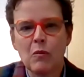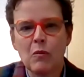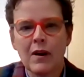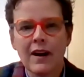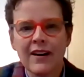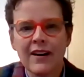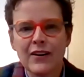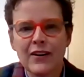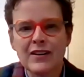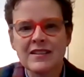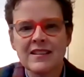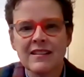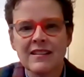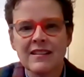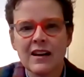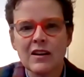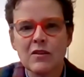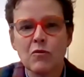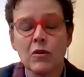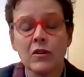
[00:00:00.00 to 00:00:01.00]
What I heard
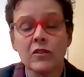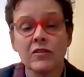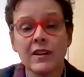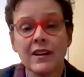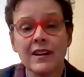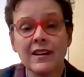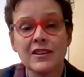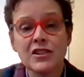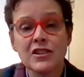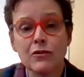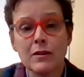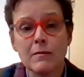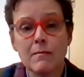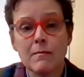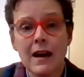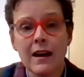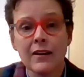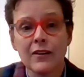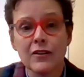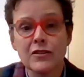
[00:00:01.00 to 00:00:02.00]
tonight was that history
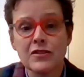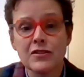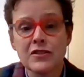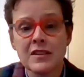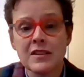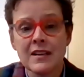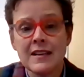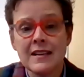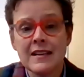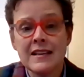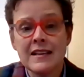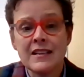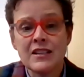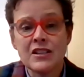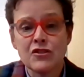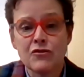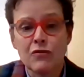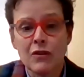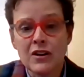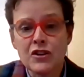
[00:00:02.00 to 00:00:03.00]
matters,
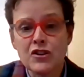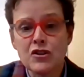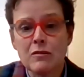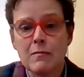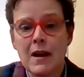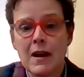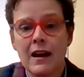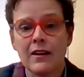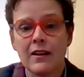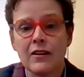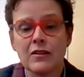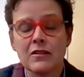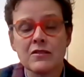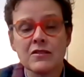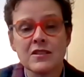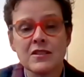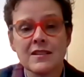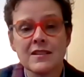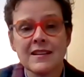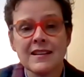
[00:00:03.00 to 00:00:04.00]
structure
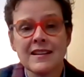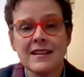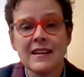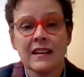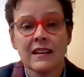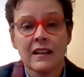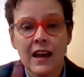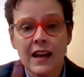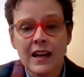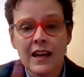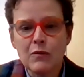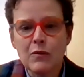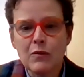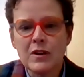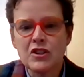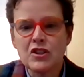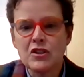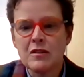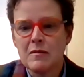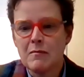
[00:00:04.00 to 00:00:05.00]
matters,
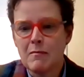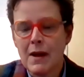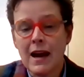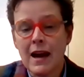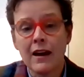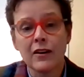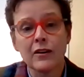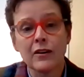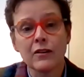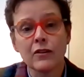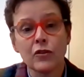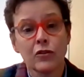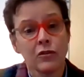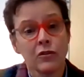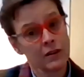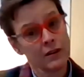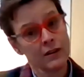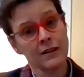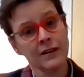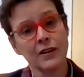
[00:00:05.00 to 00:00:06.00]
language matters,
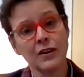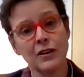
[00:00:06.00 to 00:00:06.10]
